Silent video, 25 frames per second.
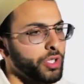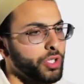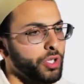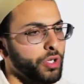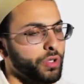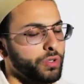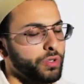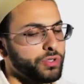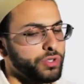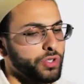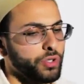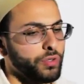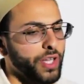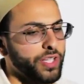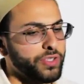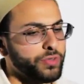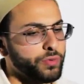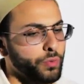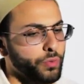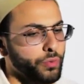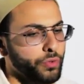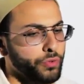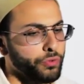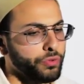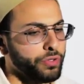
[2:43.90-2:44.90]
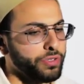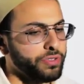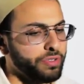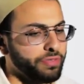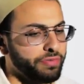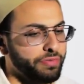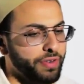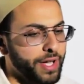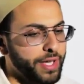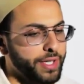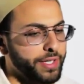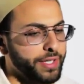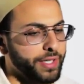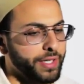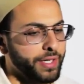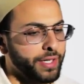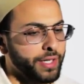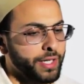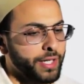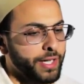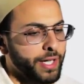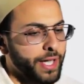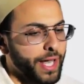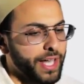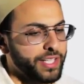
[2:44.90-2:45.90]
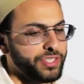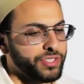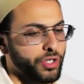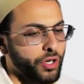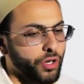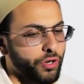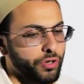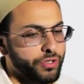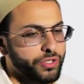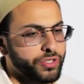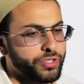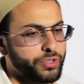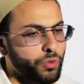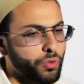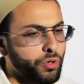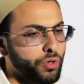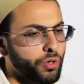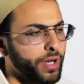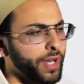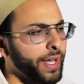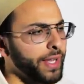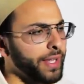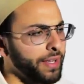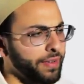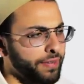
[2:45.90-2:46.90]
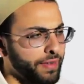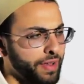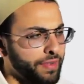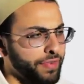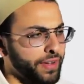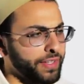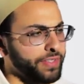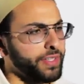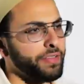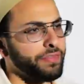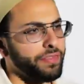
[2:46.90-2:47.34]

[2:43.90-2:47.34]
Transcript: you know so that's what we're really defining as an artist or if I